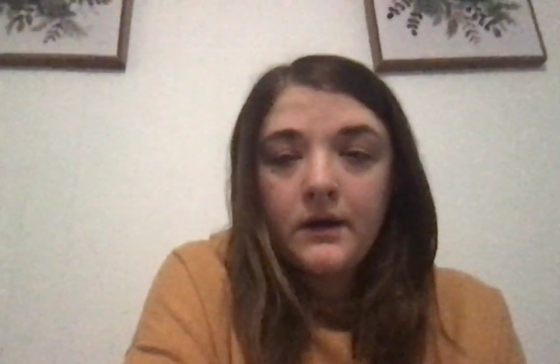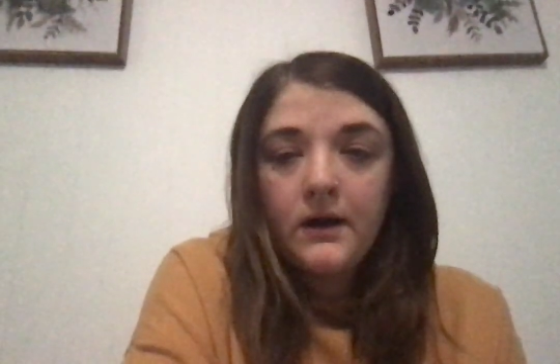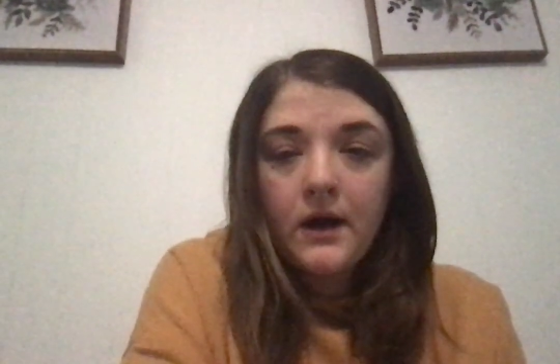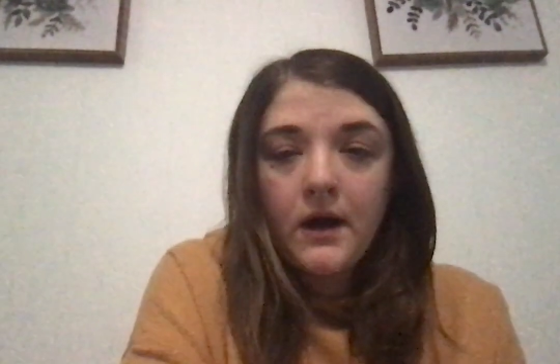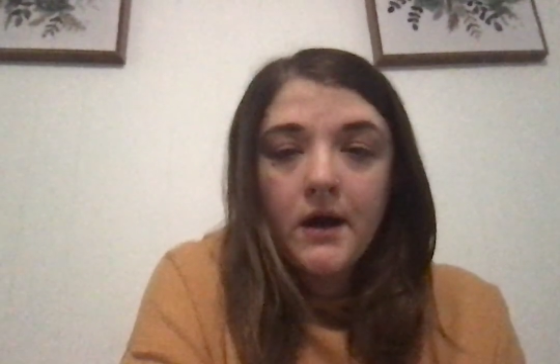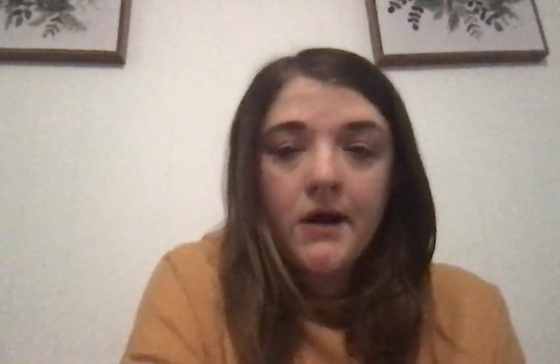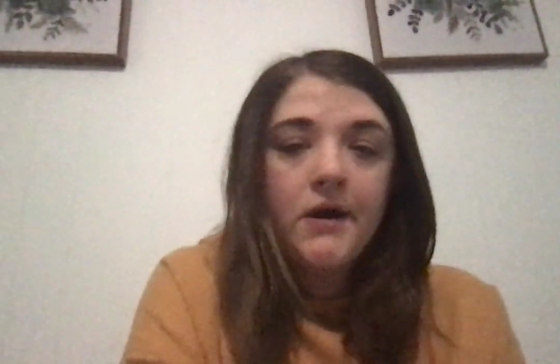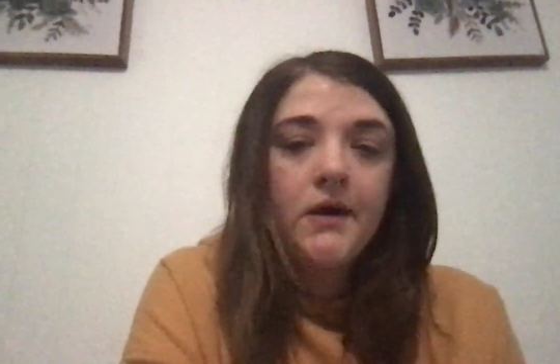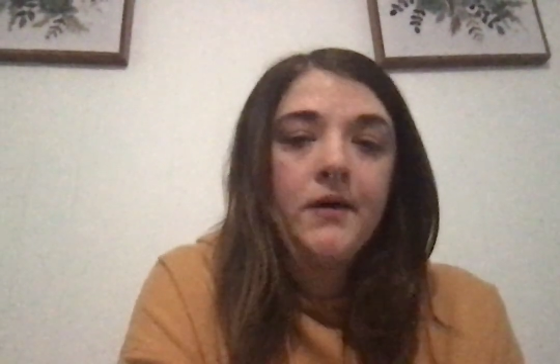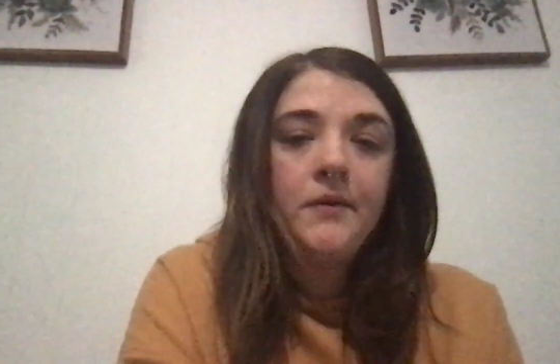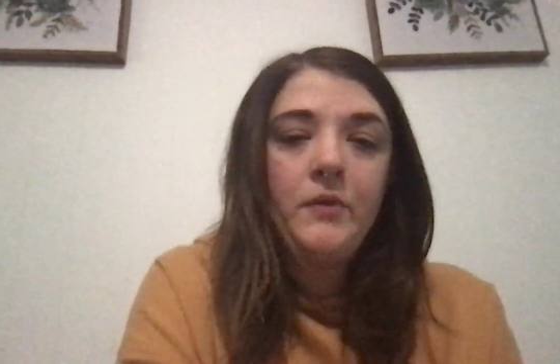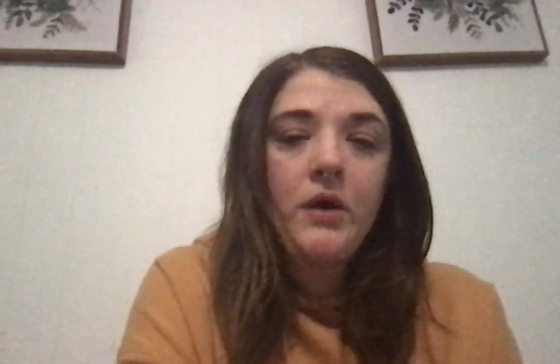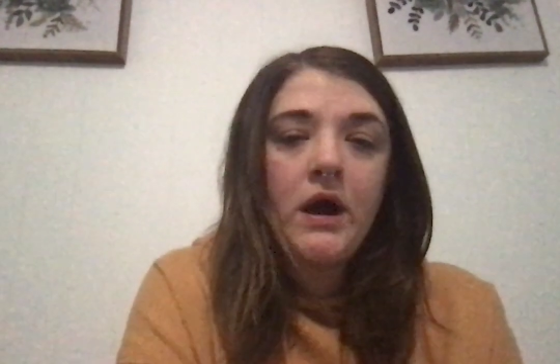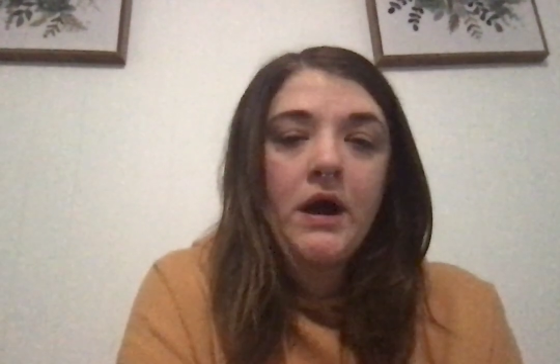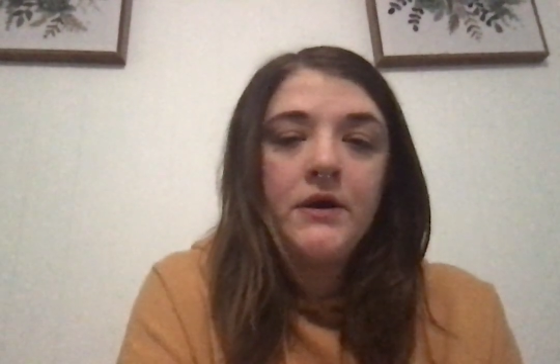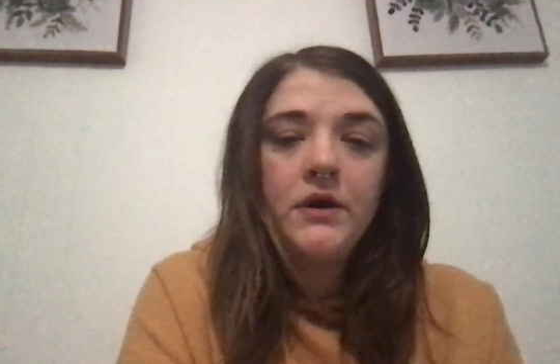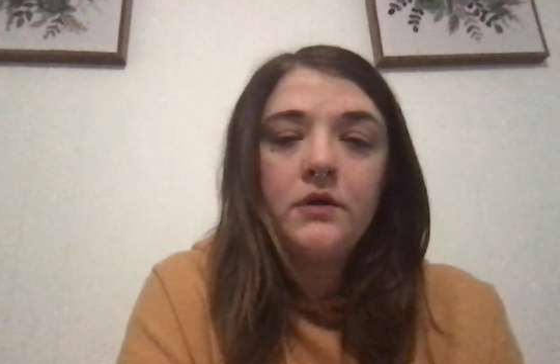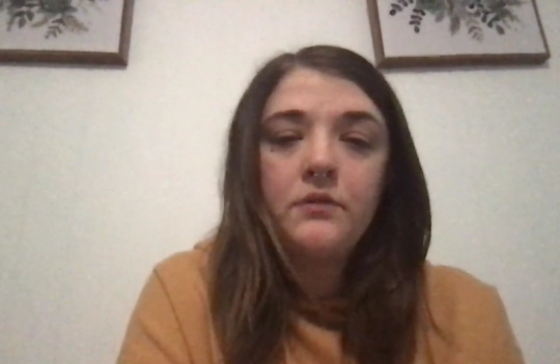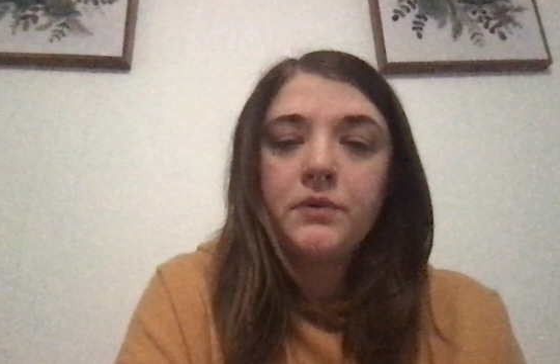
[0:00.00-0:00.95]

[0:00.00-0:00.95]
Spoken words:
I know